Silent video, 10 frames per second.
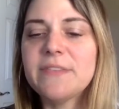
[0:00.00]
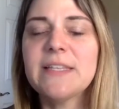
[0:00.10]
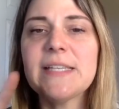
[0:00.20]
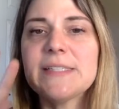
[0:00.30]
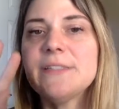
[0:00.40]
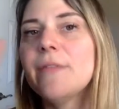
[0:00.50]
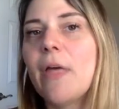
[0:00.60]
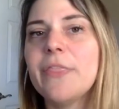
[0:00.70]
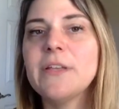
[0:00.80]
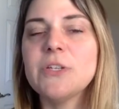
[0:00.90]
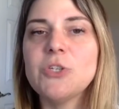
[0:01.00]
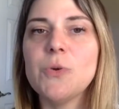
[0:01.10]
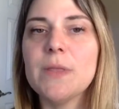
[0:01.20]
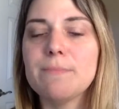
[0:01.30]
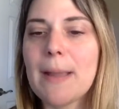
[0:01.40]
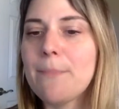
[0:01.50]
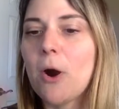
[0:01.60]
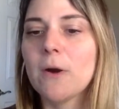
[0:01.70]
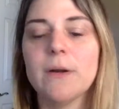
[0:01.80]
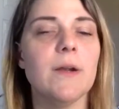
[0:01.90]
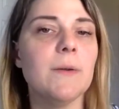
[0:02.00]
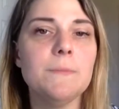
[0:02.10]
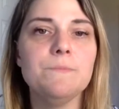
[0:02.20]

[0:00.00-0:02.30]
this has nothing to do with my partner